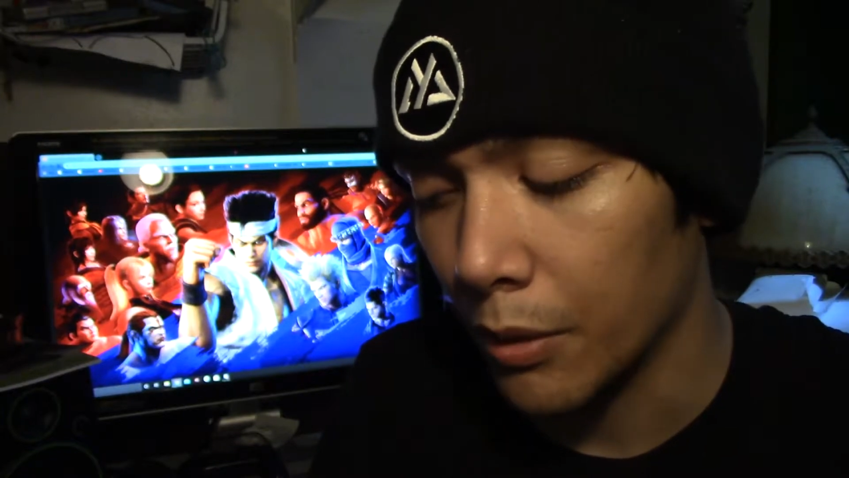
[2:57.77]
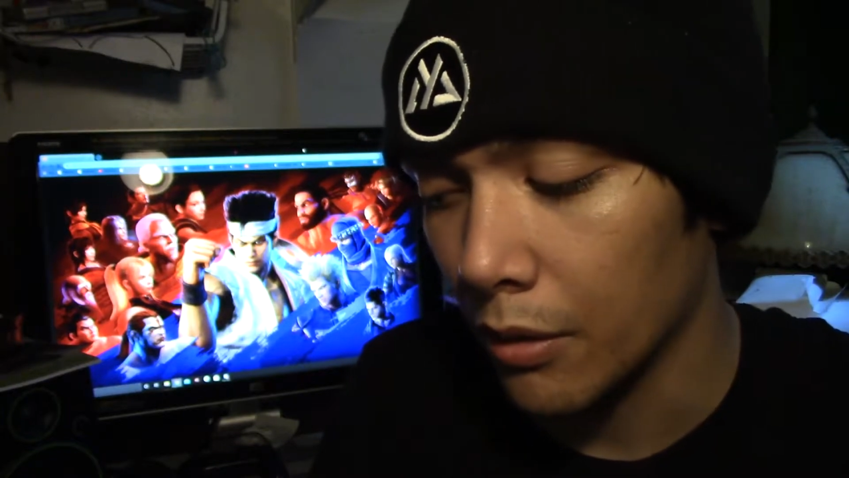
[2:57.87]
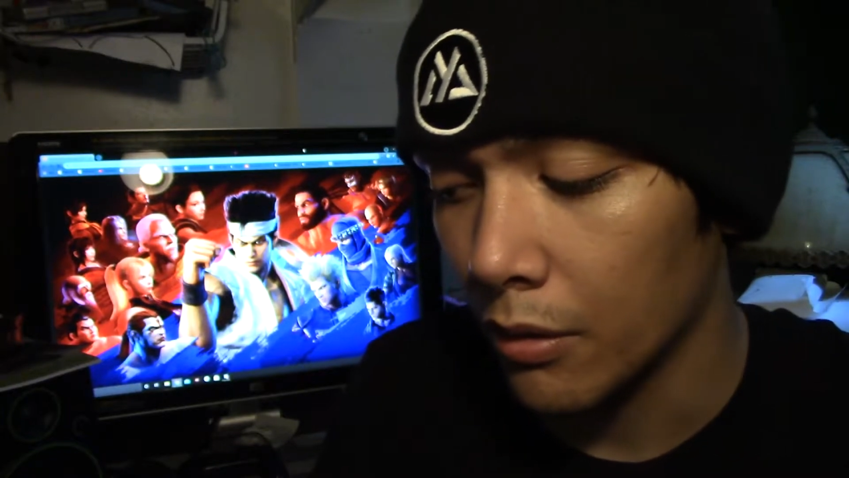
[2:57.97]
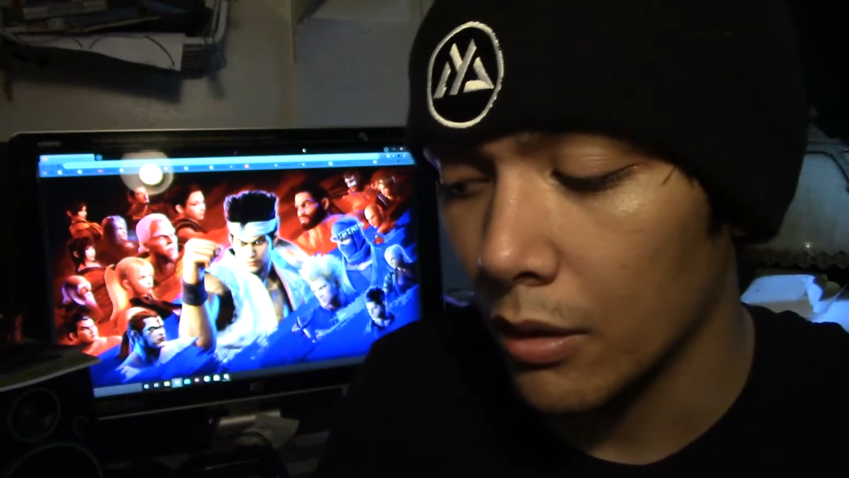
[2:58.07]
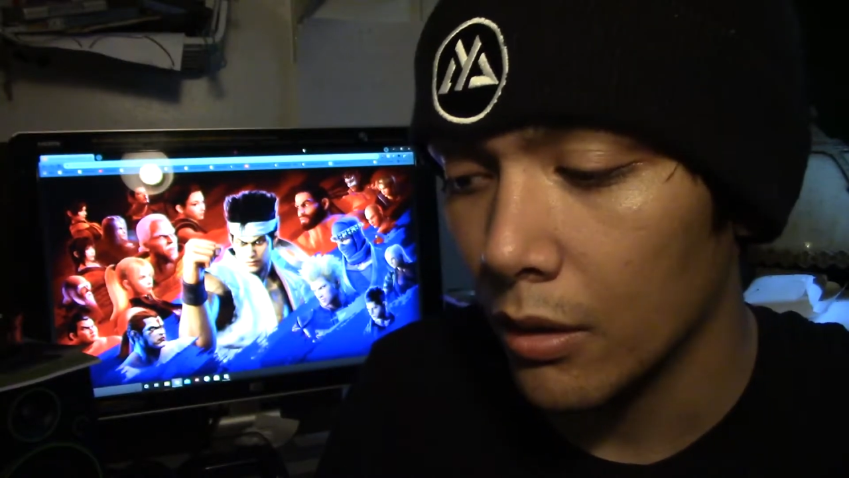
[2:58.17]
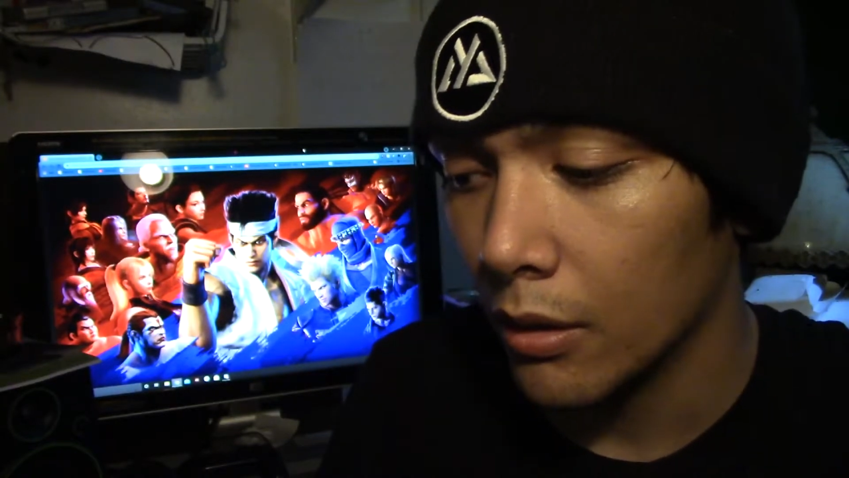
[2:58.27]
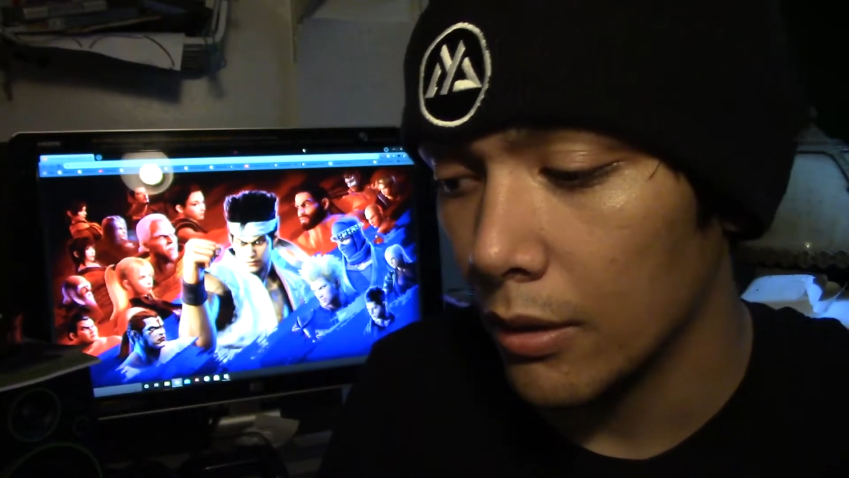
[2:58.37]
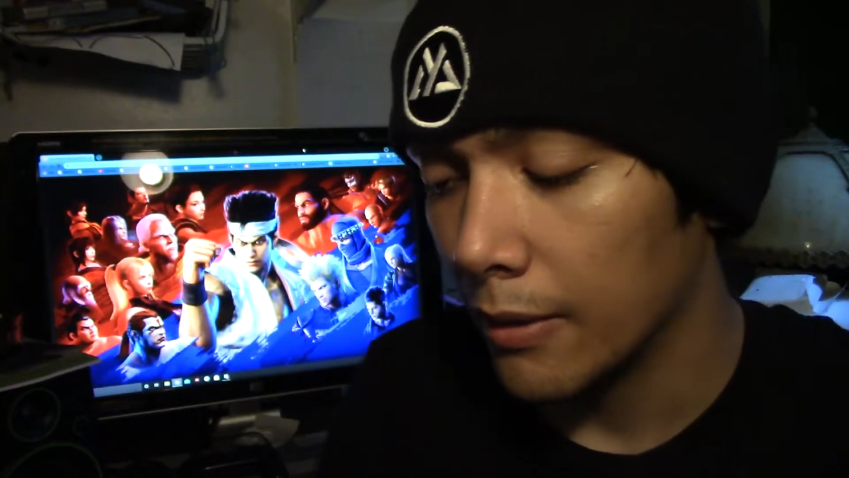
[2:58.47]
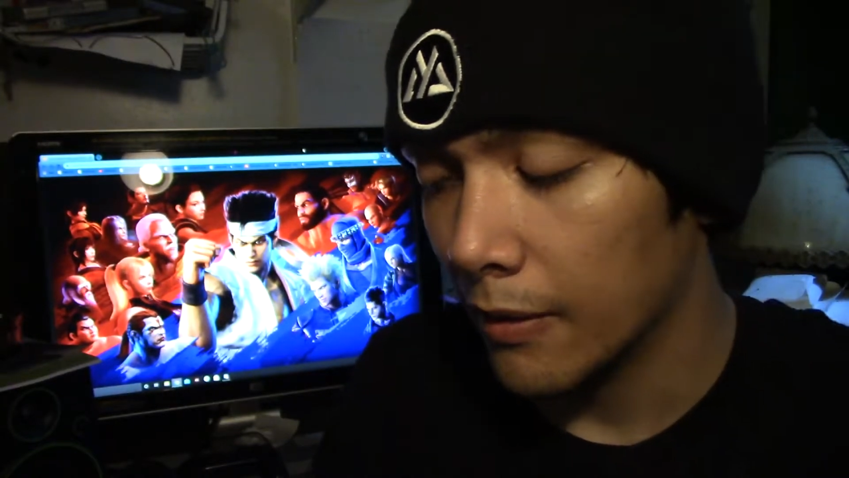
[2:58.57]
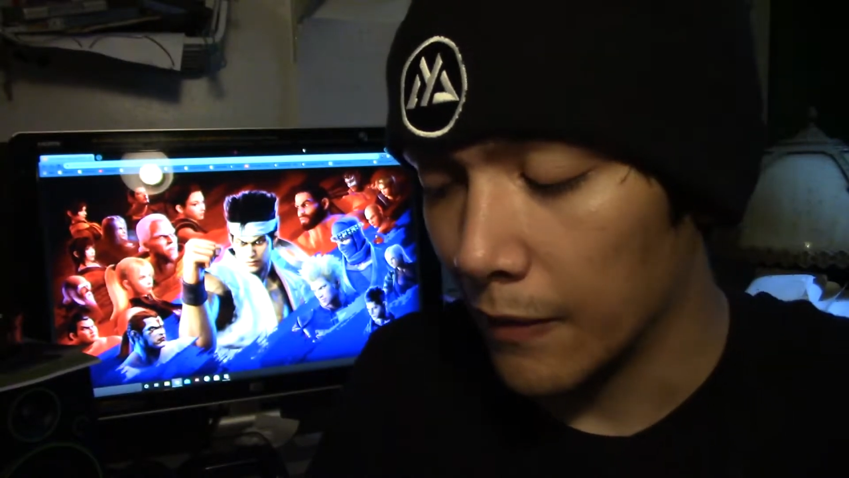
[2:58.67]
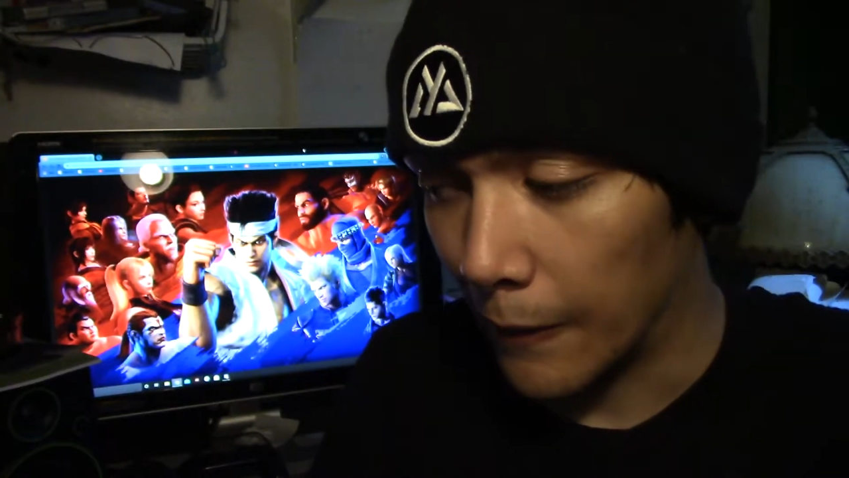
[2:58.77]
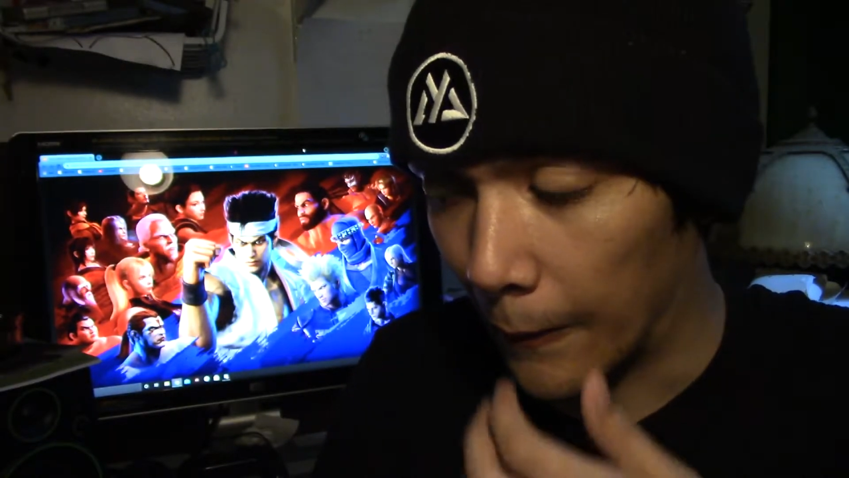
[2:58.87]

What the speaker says: but, you